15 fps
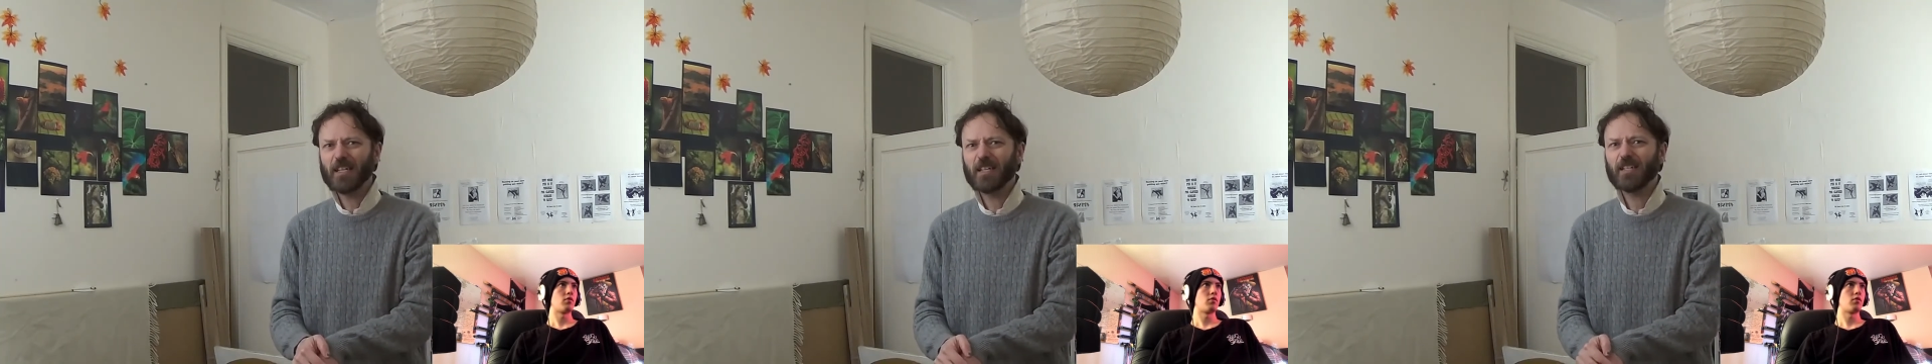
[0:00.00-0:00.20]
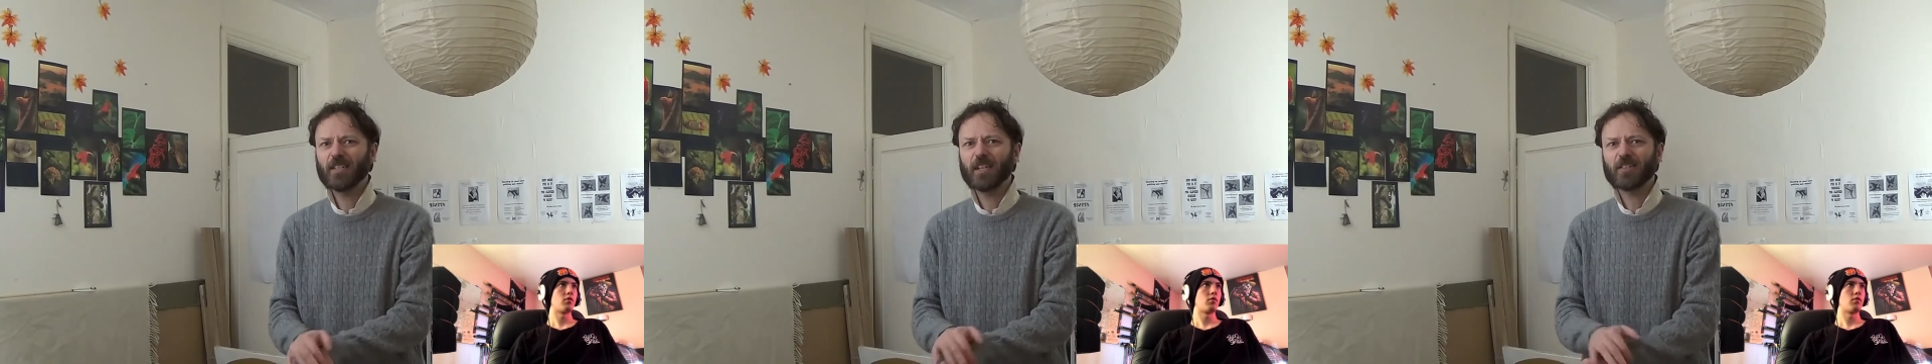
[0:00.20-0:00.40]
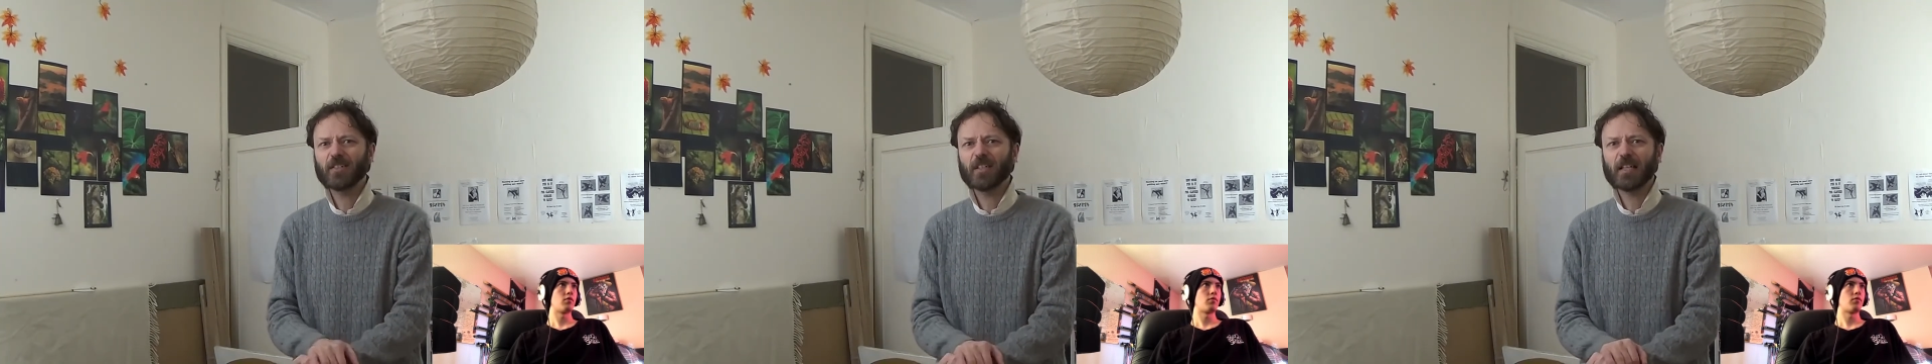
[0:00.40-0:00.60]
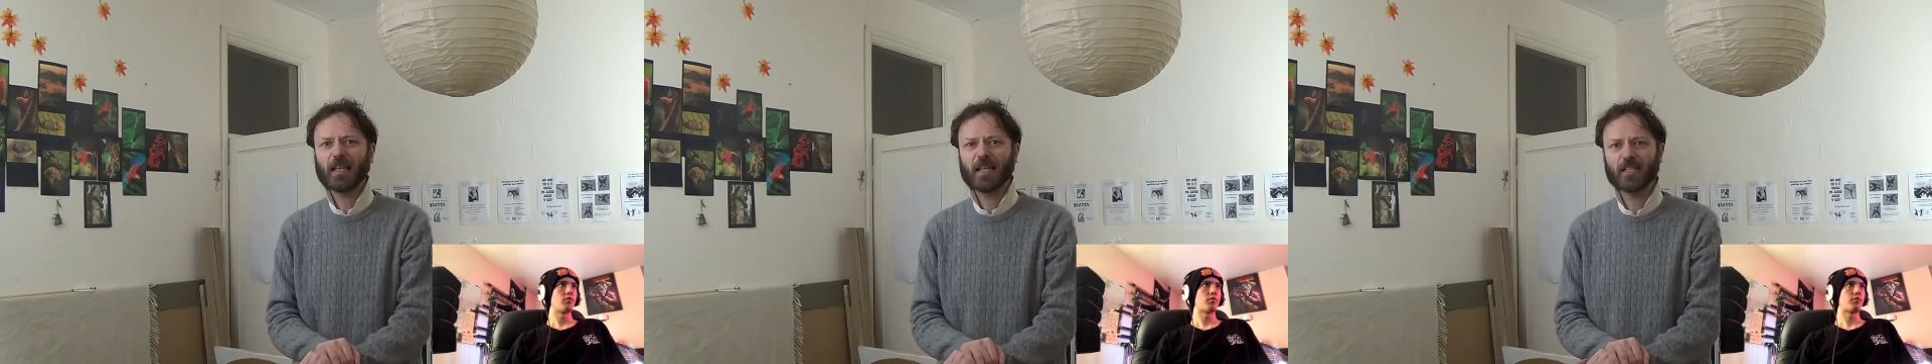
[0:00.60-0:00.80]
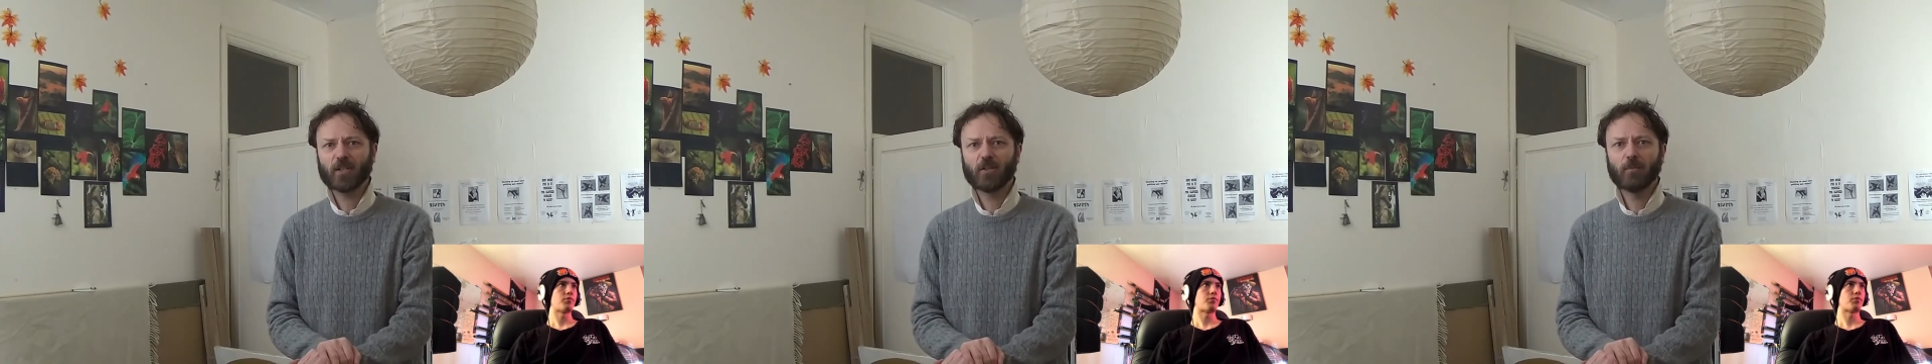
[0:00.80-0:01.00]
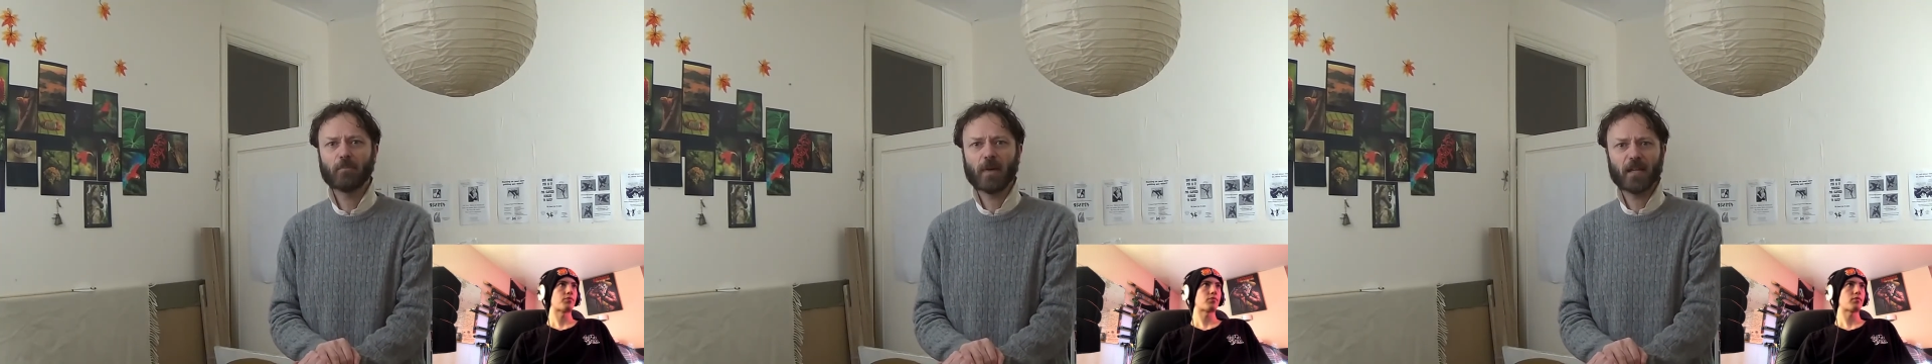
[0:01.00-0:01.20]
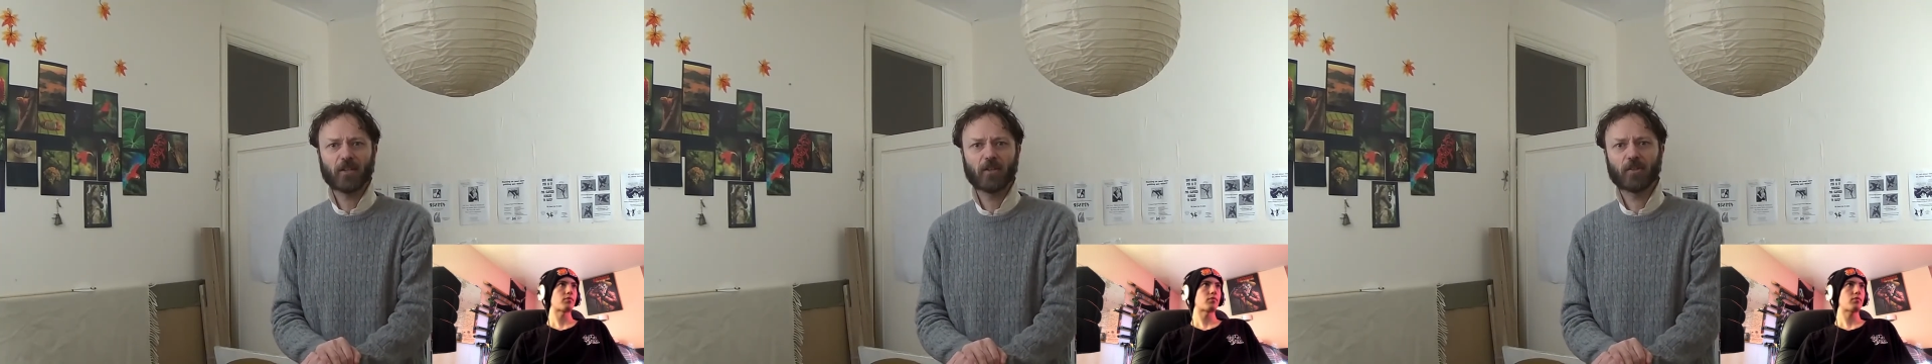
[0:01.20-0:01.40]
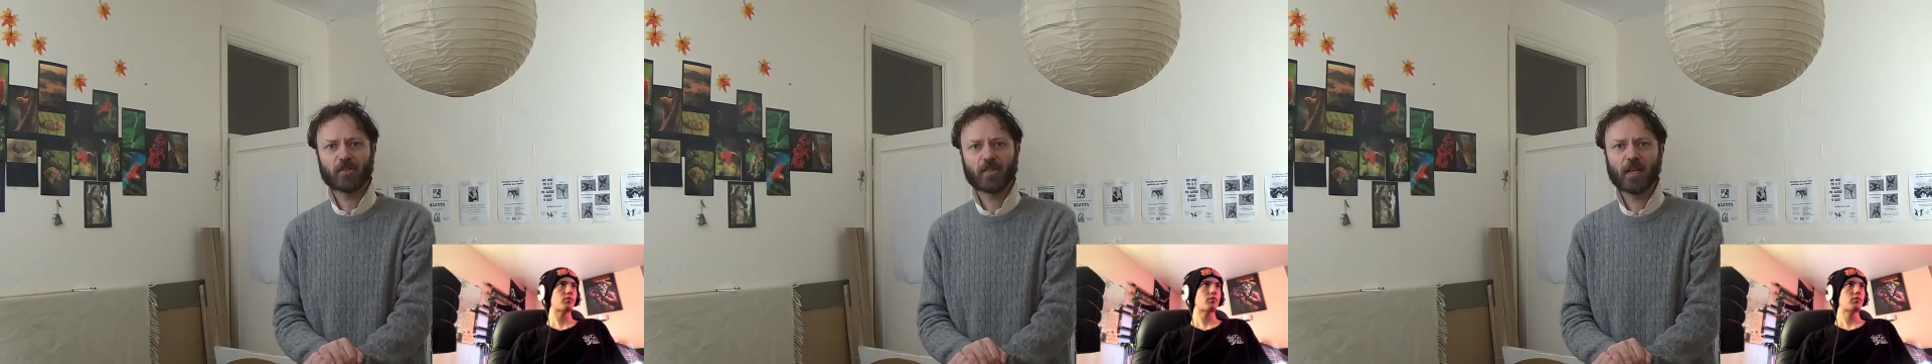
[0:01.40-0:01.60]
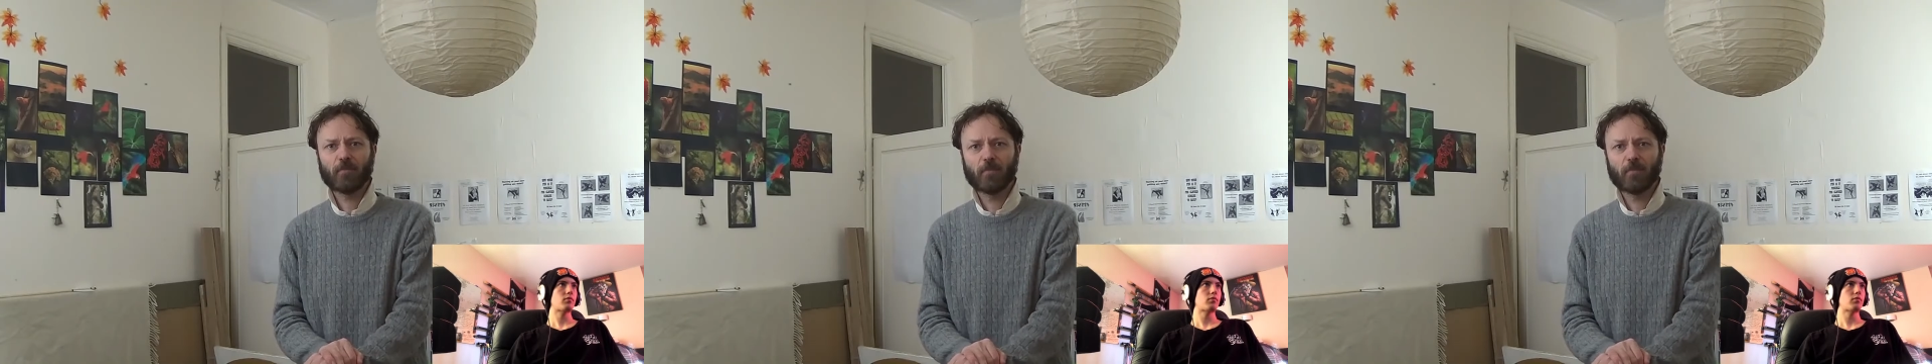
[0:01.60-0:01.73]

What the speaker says: stick to the classical manuals that